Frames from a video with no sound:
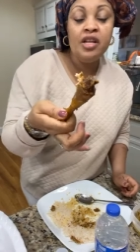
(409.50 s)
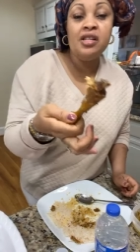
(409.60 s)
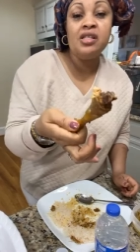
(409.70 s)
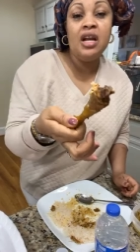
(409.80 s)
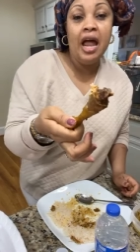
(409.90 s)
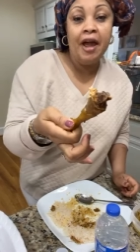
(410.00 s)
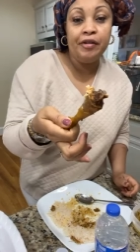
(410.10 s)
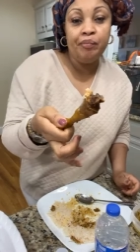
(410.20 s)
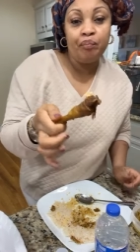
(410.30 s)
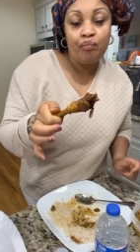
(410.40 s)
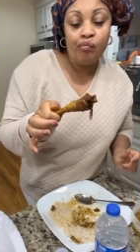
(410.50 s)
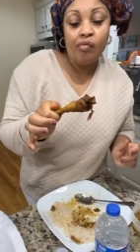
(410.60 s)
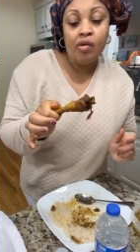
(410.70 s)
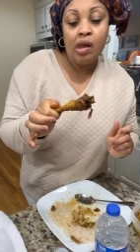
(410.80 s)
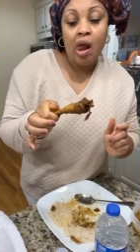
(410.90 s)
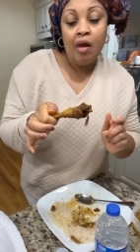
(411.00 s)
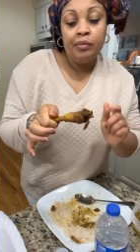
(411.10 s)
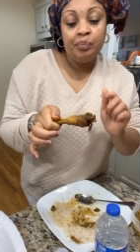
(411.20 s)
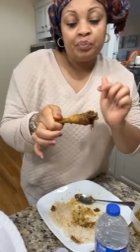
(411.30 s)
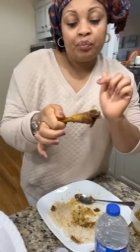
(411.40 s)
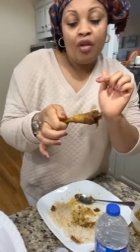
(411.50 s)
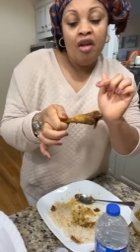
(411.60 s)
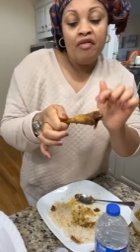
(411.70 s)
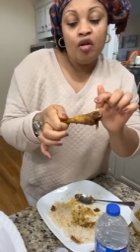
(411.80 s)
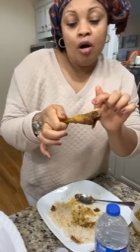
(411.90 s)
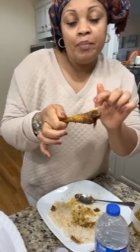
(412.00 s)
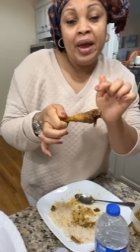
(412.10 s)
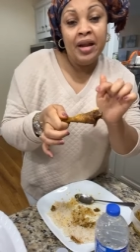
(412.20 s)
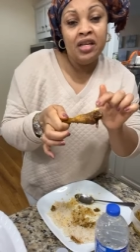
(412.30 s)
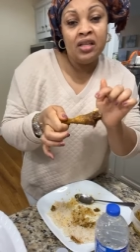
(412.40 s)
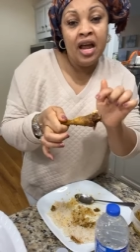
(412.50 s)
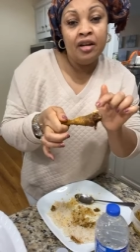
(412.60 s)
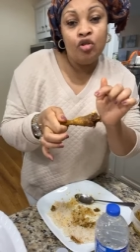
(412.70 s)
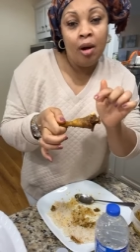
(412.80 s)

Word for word: This is the leg. If you compare this leg